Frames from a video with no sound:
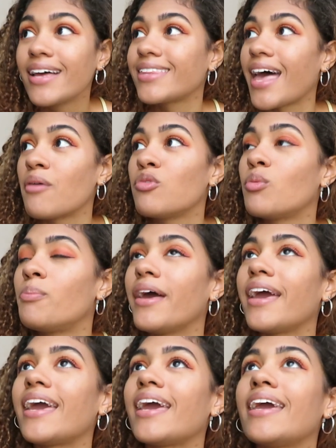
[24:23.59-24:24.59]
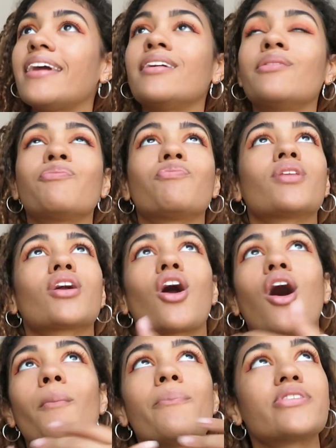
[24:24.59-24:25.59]
there will be
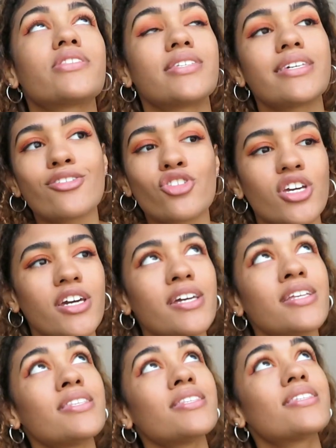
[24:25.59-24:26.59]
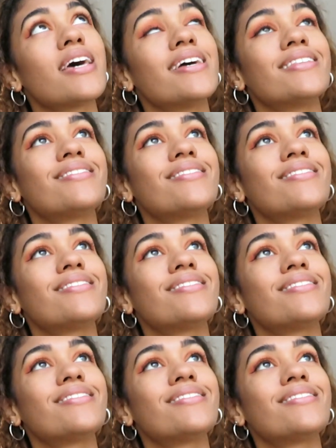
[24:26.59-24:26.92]
competitions,